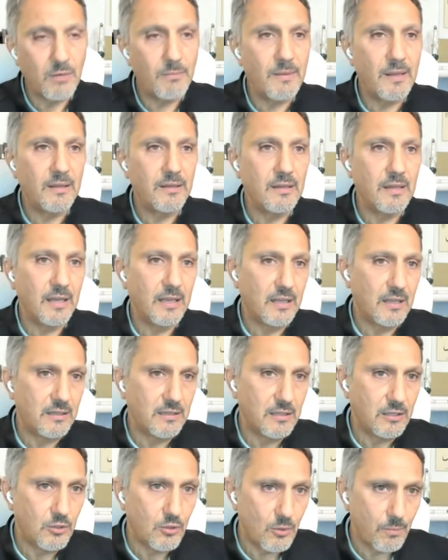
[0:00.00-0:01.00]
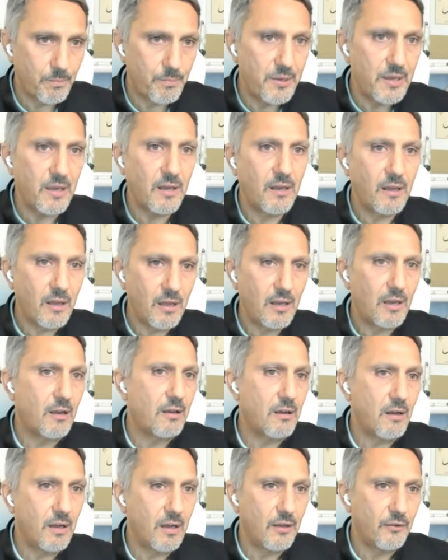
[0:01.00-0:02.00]
German and the European
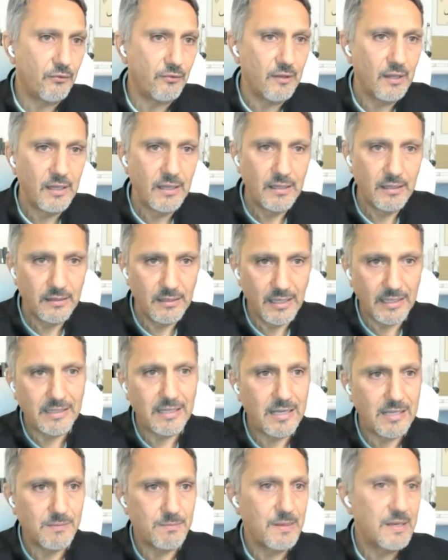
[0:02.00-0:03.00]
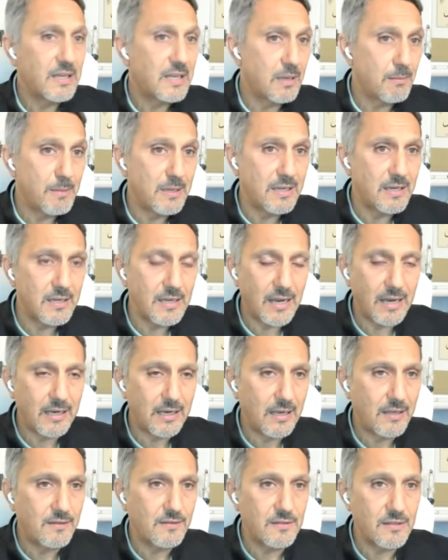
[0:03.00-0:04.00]
Holocaust that has been
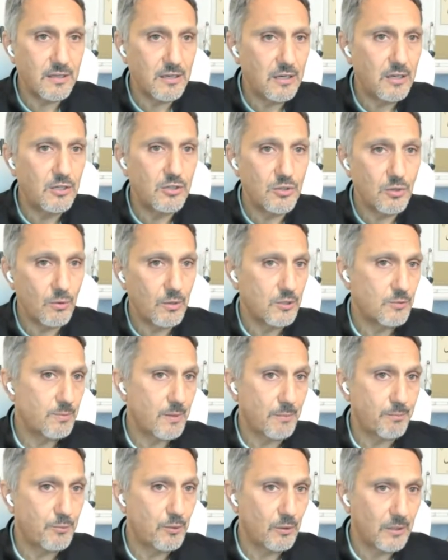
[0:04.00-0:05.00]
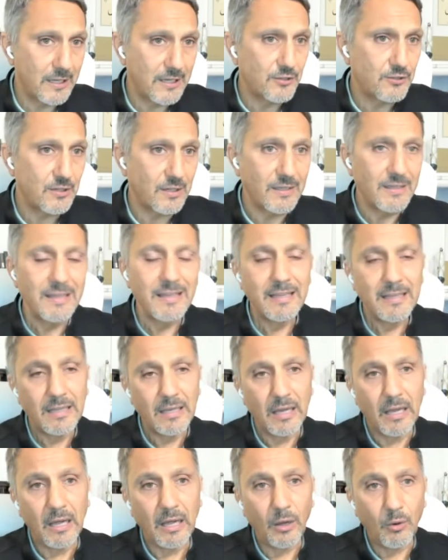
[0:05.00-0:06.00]
committed against the Jewish population.
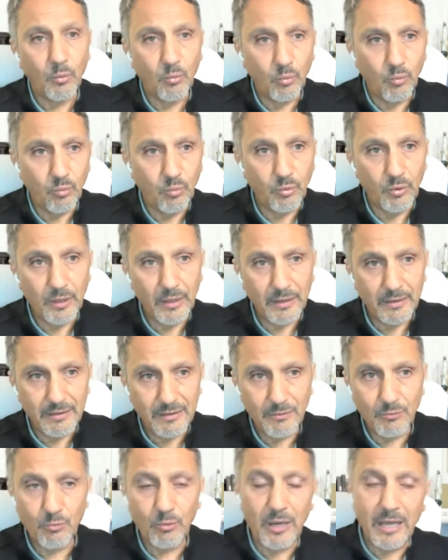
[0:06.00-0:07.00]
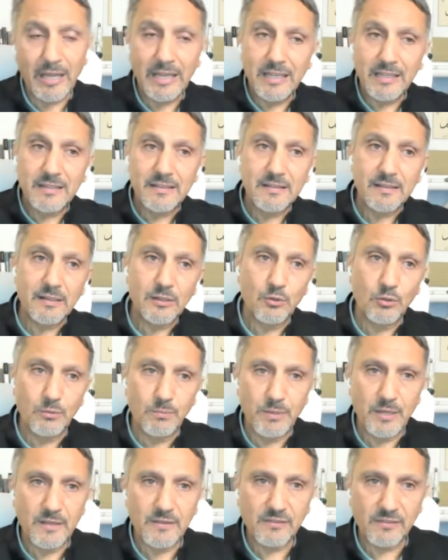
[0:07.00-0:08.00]
While it
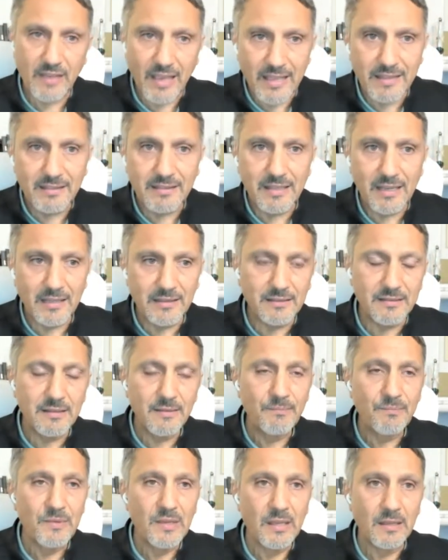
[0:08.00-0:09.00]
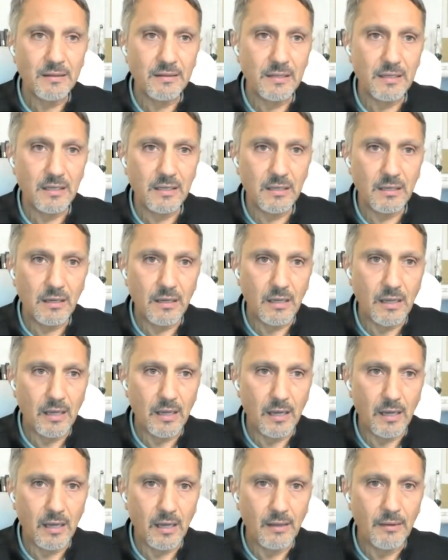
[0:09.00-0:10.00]
could be said that
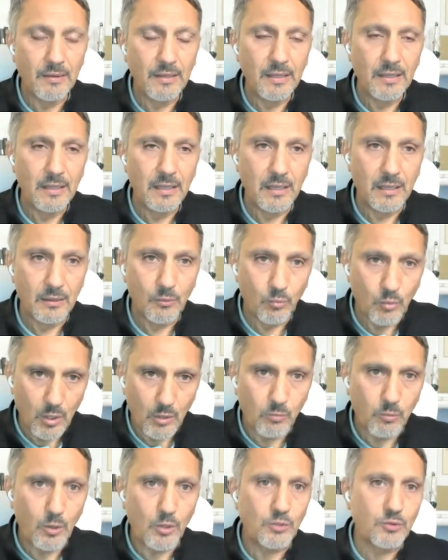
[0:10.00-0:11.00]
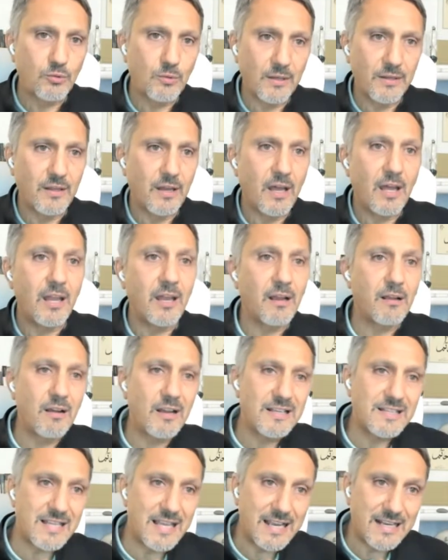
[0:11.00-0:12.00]
the World War II and the
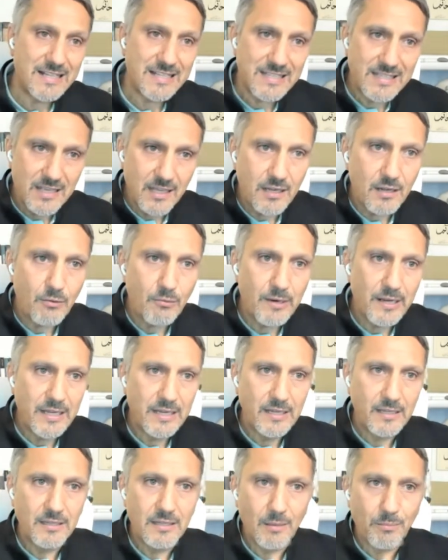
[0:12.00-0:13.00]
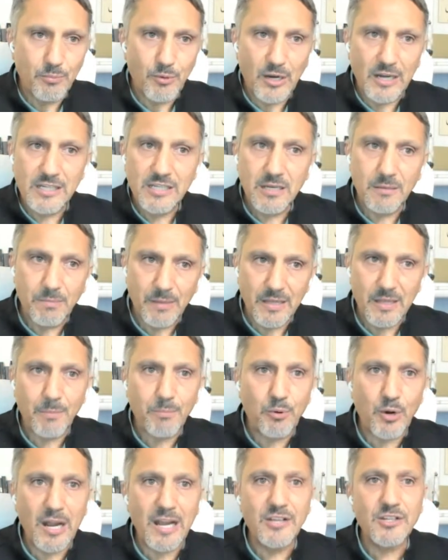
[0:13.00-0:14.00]
Holocaust accelerated the
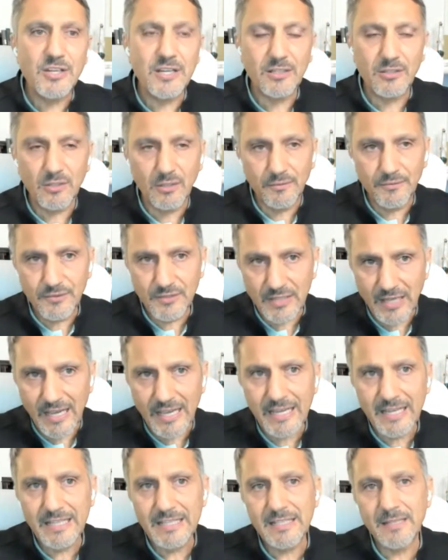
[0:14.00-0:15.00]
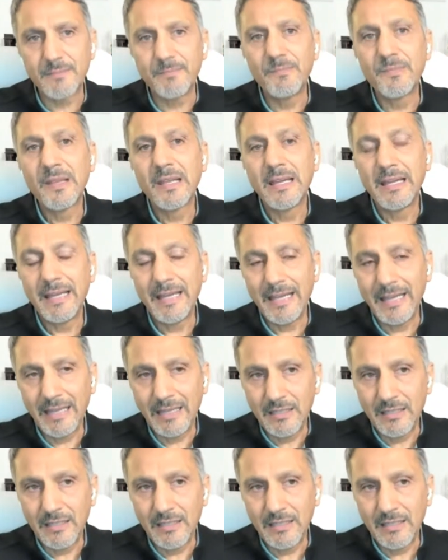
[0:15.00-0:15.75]
project, but the project of Zionism